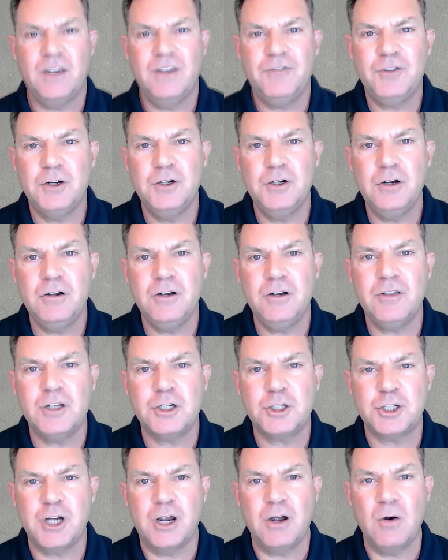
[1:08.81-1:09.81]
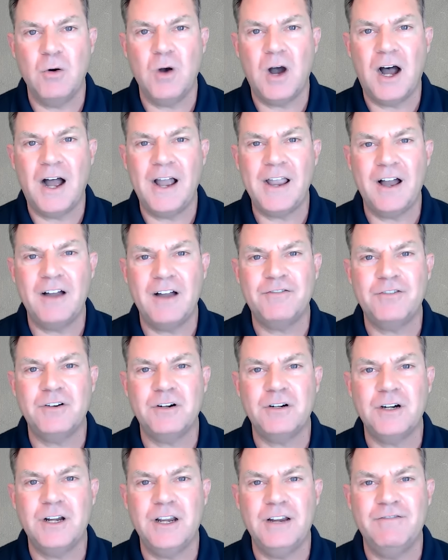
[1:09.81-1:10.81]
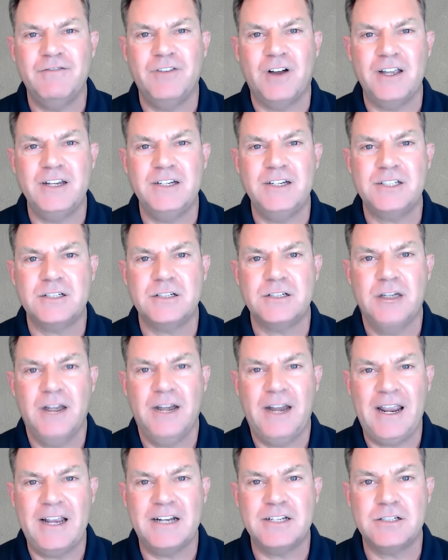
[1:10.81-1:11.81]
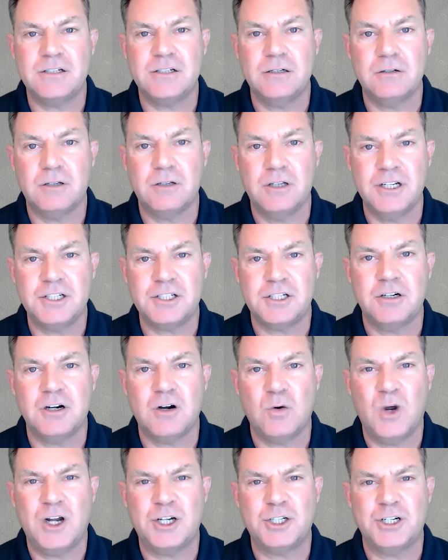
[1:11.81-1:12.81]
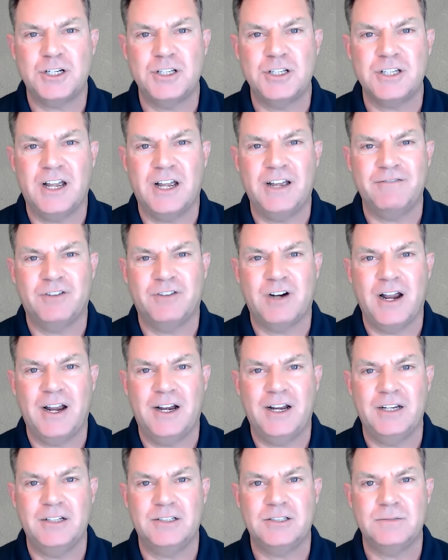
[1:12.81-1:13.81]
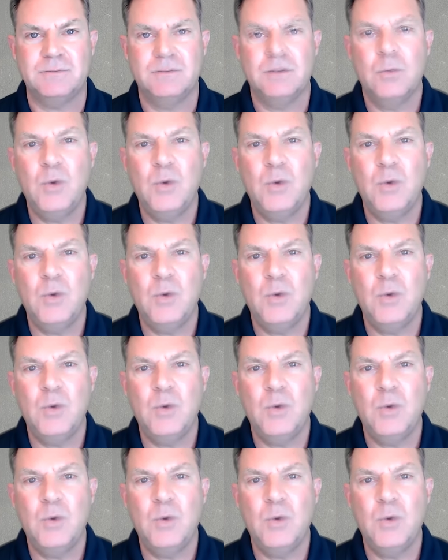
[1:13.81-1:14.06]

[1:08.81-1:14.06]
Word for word: If you're new to the show, I offer advice and answer listener questions on Fridays.